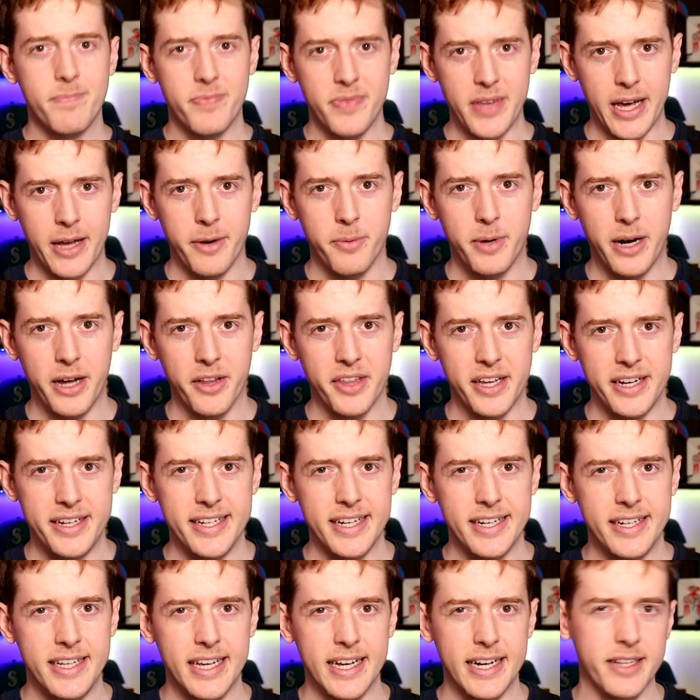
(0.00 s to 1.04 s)
and while they
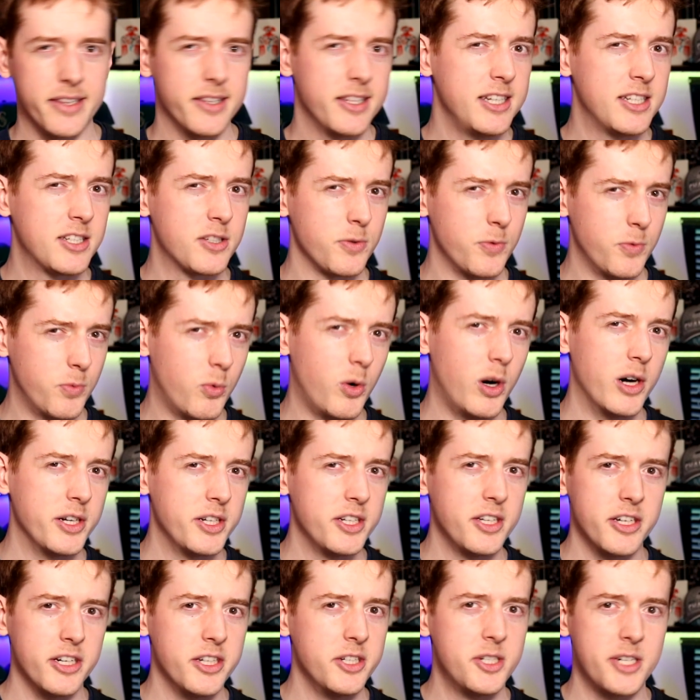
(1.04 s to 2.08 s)
did get at least
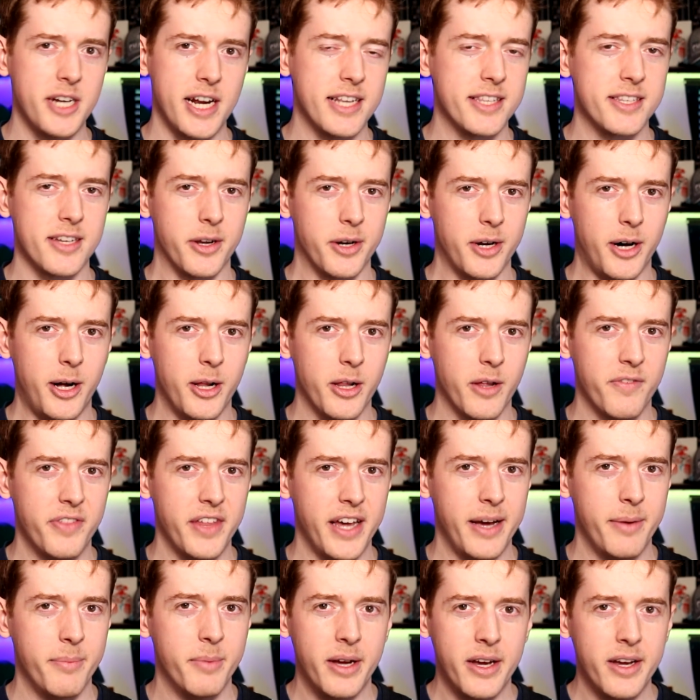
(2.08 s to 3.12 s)
1 good chance on all of
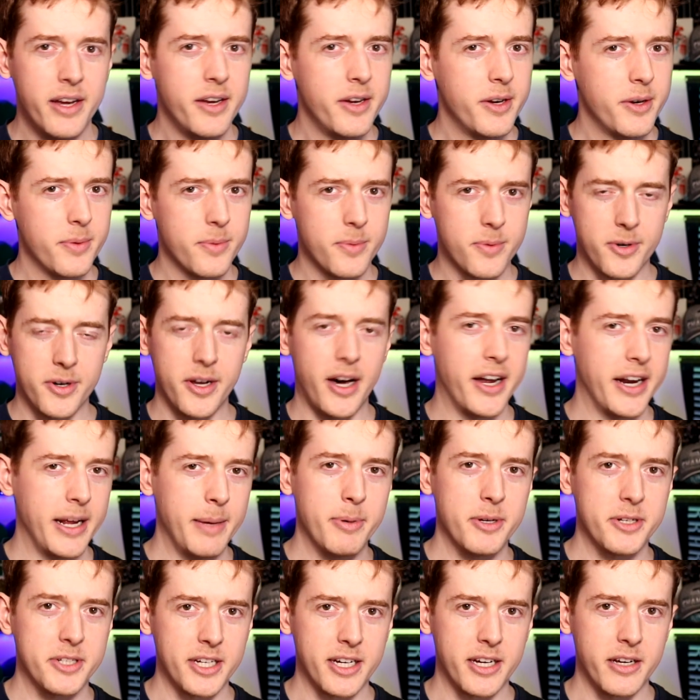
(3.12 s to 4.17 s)
them, were not
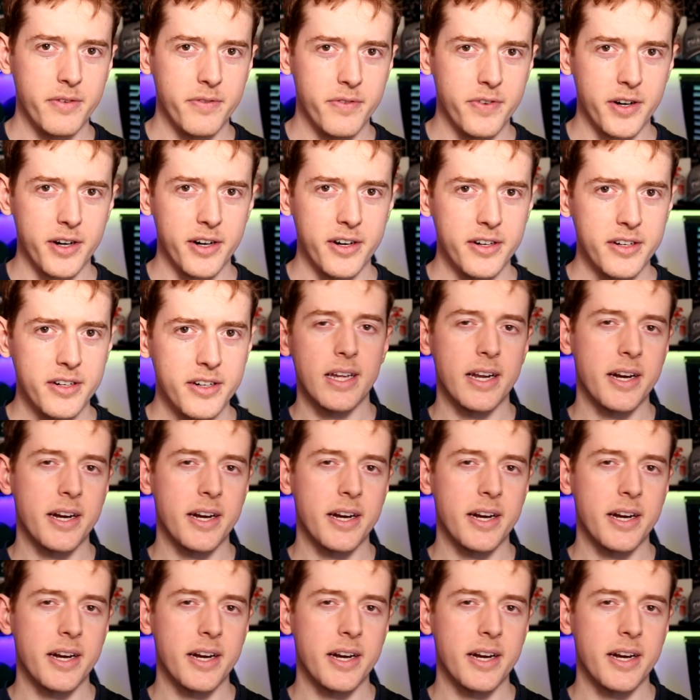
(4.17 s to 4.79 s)
able to convert.